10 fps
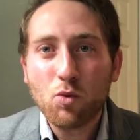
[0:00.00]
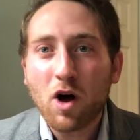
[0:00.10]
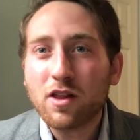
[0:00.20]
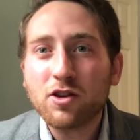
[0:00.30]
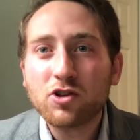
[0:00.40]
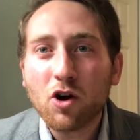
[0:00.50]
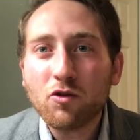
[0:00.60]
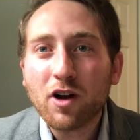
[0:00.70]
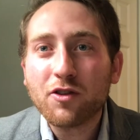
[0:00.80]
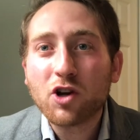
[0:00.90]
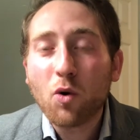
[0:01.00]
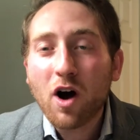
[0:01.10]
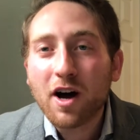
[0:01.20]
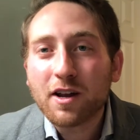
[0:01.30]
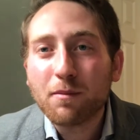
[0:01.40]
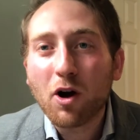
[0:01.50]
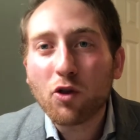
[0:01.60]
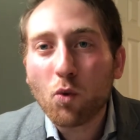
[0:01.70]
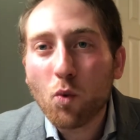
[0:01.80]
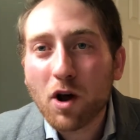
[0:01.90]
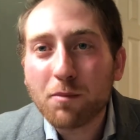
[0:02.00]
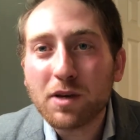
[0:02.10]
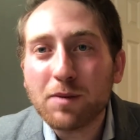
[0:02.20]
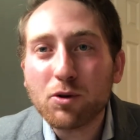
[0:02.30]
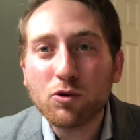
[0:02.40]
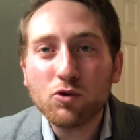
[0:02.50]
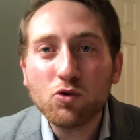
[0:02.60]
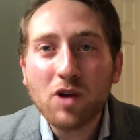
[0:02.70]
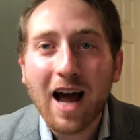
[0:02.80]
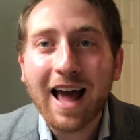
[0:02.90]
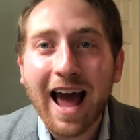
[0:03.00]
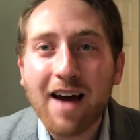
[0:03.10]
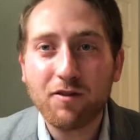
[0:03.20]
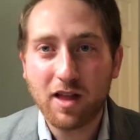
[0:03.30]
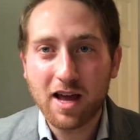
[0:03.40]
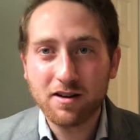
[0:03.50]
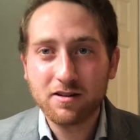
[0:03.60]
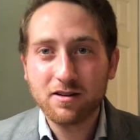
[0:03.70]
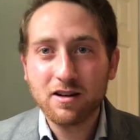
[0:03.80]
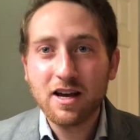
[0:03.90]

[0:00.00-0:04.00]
While in the Torah, the Kohanim are the one people who do not have land.